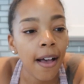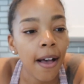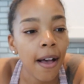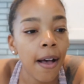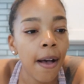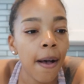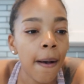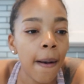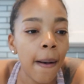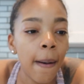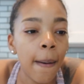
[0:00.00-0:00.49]

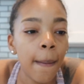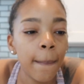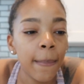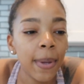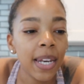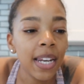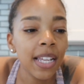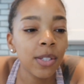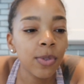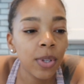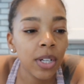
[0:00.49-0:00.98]

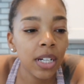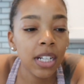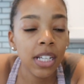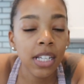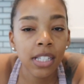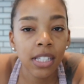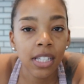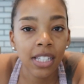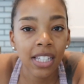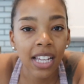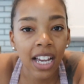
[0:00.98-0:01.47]
It is what it
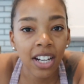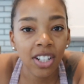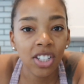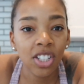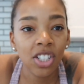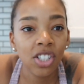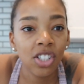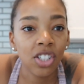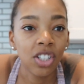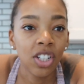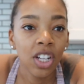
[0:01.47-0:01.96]
is. It's
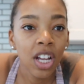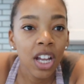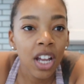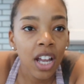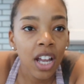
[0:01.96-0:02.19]
actually,